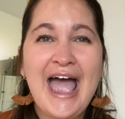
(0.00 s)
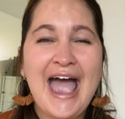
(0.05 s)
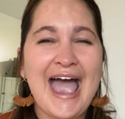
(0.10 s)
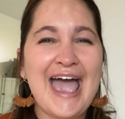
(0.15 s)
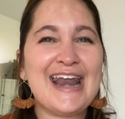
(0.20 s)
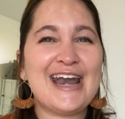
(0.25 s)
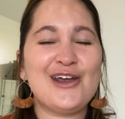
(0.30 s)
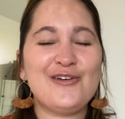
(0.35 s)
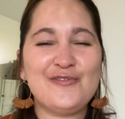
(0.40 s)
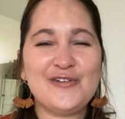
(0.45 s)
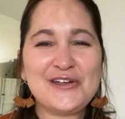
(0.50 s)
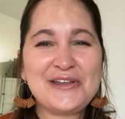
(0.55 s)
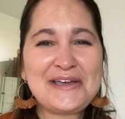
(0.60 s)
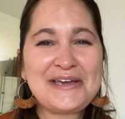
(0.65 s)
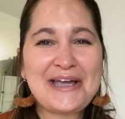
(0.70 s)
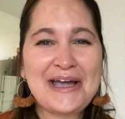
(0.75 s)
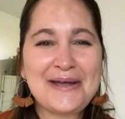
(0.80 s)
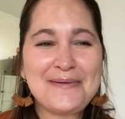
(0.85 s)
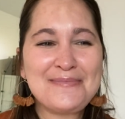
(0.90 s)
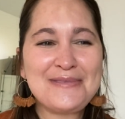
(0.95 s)
And I feel
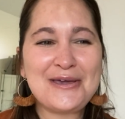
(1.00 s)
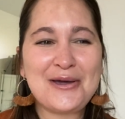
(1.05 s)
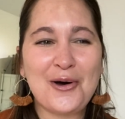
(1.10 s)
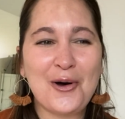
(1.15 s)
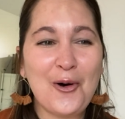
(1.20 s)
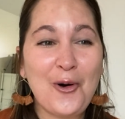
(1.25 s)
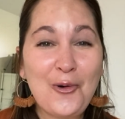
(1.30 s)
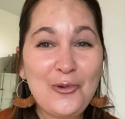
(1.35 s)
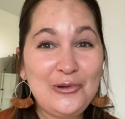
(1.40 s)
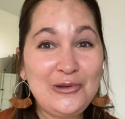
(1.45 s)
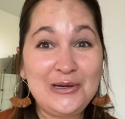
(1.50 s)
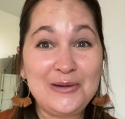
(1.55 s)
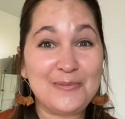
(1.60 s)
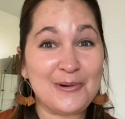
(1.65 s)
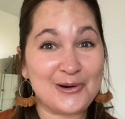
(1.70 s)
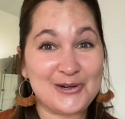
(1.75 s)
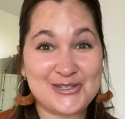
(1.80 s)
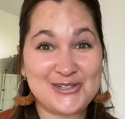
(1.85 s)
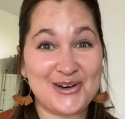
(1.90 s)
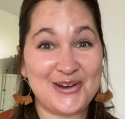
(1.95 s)
like I'm the only
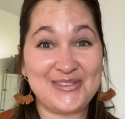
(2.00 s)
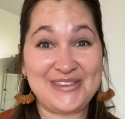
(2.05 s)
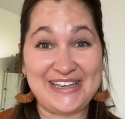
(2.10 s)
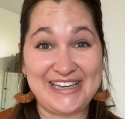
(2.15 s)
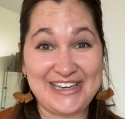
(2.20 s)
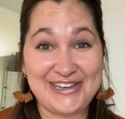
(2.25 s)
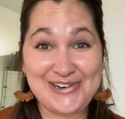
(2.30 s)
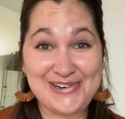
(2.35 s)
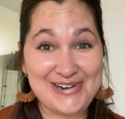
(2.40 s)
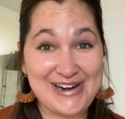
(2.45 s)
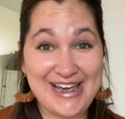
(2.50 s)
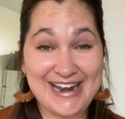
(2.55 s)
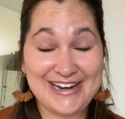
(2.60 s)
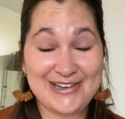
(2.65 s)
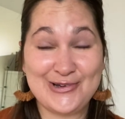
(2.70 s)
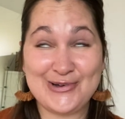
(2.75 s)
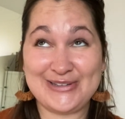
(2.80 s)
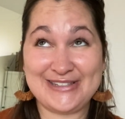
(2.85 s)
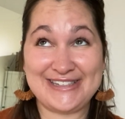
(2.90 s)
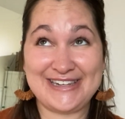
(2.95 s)
person on the internet
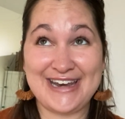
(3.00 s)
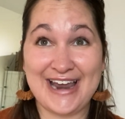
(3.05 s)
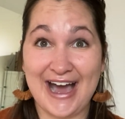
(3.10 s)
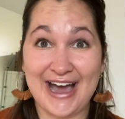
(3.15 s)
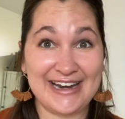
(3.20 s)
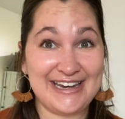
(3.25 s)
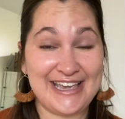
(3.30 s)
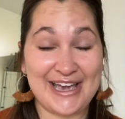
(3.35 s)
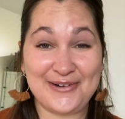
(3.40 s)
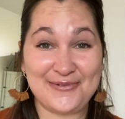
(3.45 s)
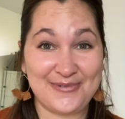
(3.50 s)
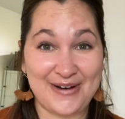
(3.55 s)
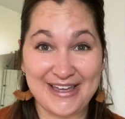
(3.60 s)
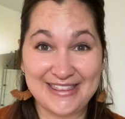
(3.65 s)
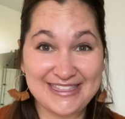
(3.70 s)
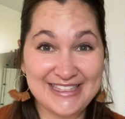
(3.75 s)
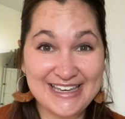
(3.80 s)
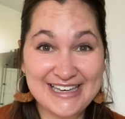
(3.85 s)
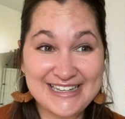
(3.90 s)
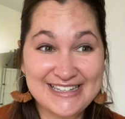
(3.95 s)
who has not yet
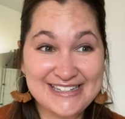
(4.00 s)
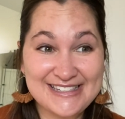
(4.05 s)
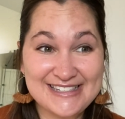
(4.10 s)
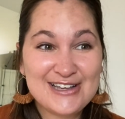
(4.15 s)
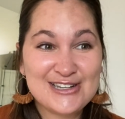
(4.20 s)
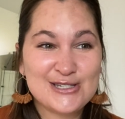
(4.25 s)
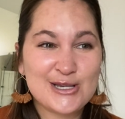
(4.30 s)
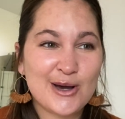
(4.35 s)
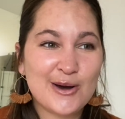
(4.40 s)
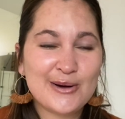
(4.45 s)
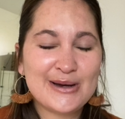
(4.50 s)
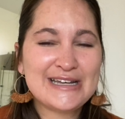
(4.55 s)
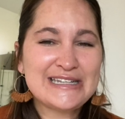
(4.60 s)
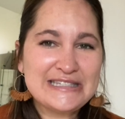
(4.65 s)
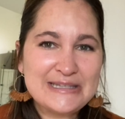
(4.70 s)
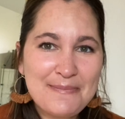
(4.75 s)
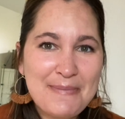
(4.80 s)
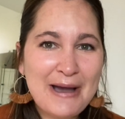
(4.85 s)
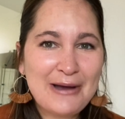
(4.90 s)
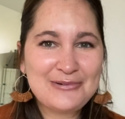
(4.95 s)
read this. So it's
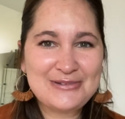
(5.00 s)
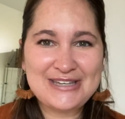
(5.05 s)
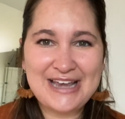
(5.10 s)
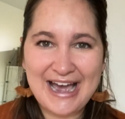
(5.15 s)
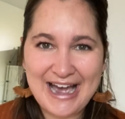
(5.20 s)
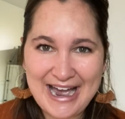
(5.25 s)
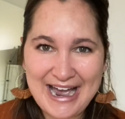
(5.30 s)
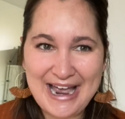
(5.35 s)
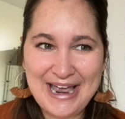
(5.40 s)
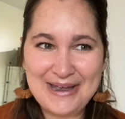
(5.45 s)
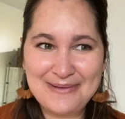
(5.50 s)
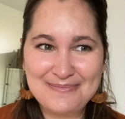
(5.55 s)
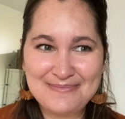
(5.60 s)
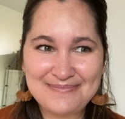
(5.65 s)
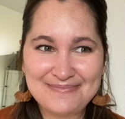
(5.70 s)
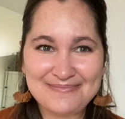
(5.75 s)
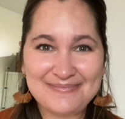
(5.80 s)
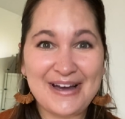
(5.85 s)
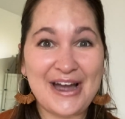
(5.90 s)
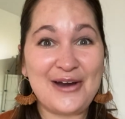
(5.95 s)
about
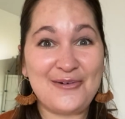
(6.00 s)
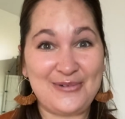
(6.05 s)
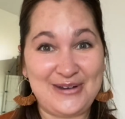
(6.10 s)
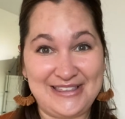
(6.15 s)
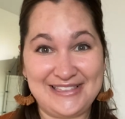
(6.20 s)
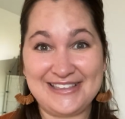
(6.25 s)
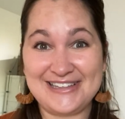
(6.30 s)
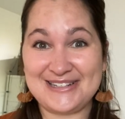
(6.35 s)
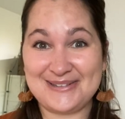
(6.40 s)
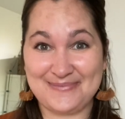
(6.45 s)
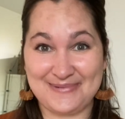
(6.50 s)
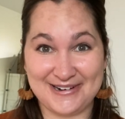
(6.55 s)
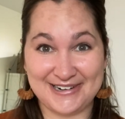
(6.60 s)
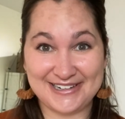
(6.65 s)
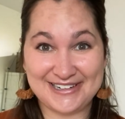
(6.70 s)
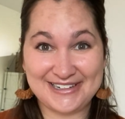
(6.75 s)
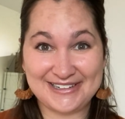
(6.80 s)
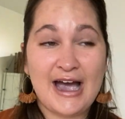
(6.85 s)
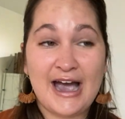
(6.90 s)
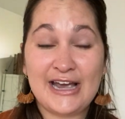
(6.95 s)
time I read this
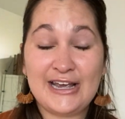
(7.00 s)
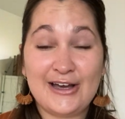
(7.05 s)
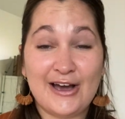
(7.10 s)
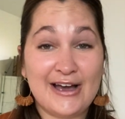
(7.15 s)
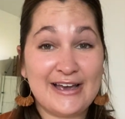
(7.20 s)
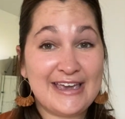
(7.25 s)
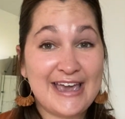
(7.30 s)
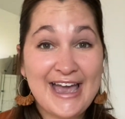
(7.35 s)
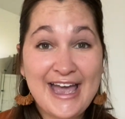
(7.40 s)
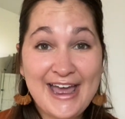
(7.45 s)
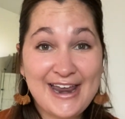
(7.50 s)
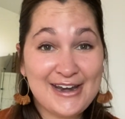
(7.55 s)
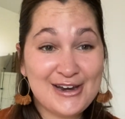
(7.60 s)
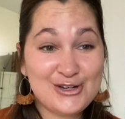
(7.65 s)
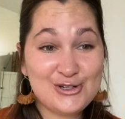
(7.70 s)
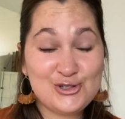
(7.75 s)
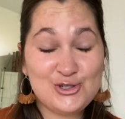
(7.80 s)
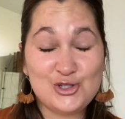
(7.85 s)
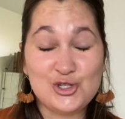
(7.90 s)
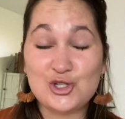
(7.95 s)
book. I,
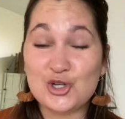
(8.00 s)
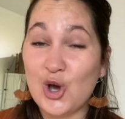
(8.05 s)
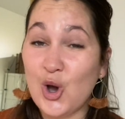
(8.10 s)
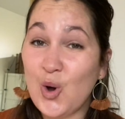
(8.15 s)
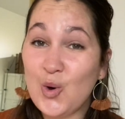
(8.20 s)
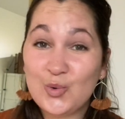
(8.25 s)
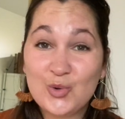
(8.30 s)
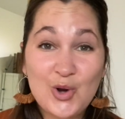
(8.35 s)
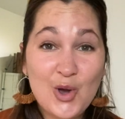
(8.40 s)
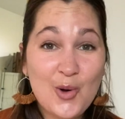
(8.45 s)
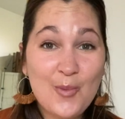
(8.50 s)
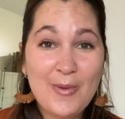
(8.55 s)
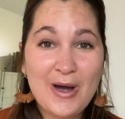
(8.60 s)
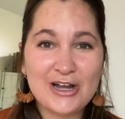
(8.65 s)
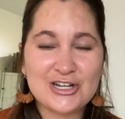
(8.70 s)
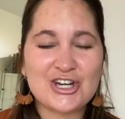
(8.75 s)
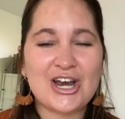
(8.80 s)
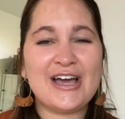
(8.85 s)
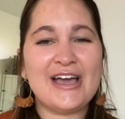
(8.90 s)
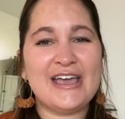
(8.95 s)
again, don't know
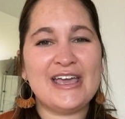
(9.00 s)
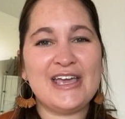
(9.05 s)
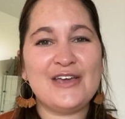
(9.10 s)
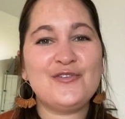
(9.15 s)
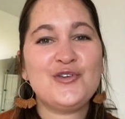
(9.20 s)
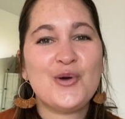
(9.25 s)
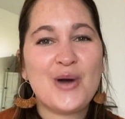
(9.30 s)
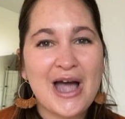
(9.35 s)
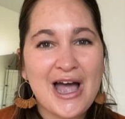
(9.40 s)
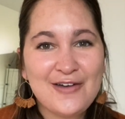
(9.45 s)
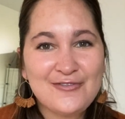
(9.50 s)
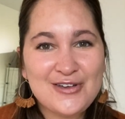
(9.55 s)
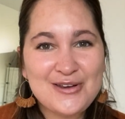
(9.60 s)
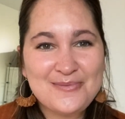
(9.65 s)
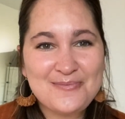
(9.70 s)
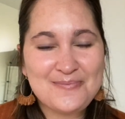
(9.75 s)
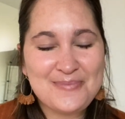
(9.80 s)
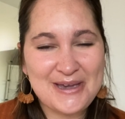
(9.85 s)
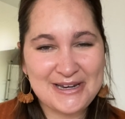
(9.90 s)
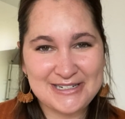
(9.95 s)
much. If you
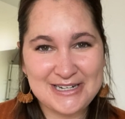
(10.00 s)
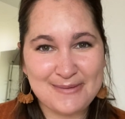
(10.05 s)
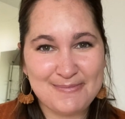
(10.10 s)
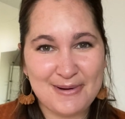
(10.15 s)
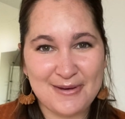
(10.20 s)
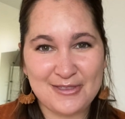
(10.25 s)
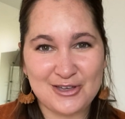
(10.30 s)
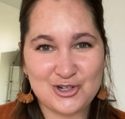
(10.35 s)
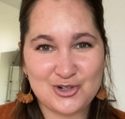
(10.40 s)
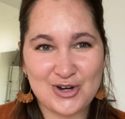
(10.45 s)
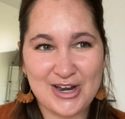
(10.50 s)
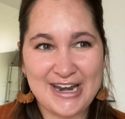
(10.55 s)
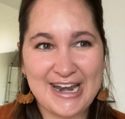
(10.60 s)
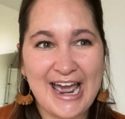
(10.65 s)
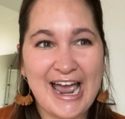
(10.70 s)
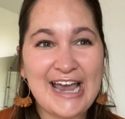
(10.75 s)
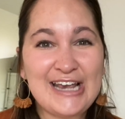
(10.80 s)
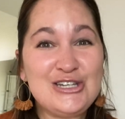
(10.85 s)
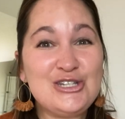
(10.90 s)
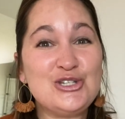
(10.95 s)
haven't picked up on the trend,
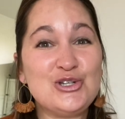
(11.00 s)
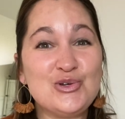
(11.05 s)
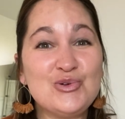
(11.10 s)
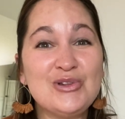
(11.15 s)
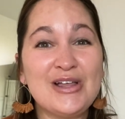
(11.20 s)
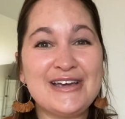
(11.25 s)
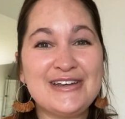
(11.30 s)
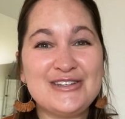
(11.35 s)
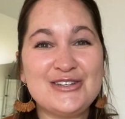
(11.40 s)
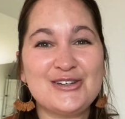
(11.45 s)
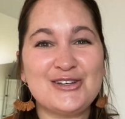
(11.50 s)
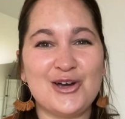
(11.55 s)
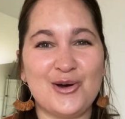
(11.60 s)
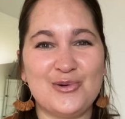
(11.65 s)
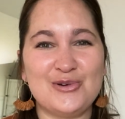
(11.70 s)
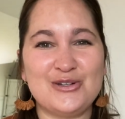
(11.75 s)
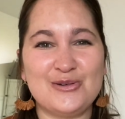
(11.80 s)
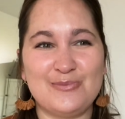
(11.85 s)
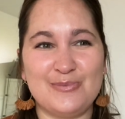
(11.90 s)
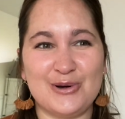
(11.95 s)
I do like to go
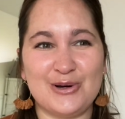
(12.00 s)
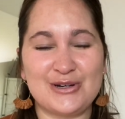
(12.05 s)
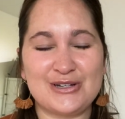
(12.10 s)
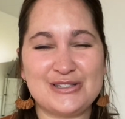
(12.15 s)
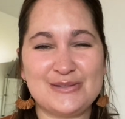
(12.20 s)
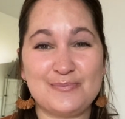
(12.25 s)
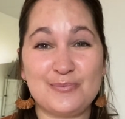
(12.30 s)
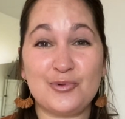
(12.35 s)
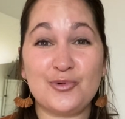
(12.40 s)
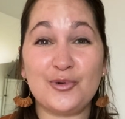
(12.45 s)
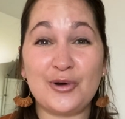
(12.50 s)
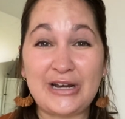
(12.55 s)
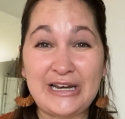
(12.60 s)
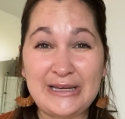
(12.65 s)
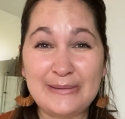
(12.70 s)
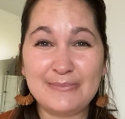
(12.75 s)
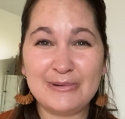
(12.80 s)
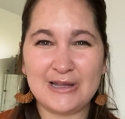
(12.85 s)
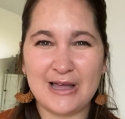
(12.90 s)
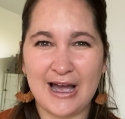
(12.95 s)
into books
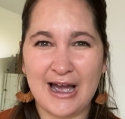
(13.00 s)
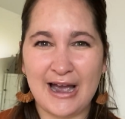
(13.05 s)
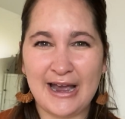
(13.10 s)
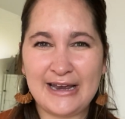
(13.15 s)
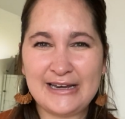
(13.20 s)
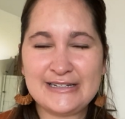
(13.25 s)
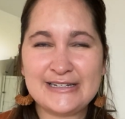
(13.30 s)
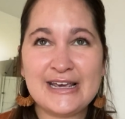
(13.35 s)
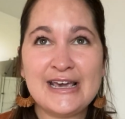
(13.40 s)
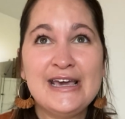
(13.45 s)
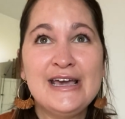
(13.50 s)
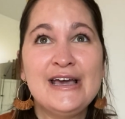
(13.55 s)
pretty blind.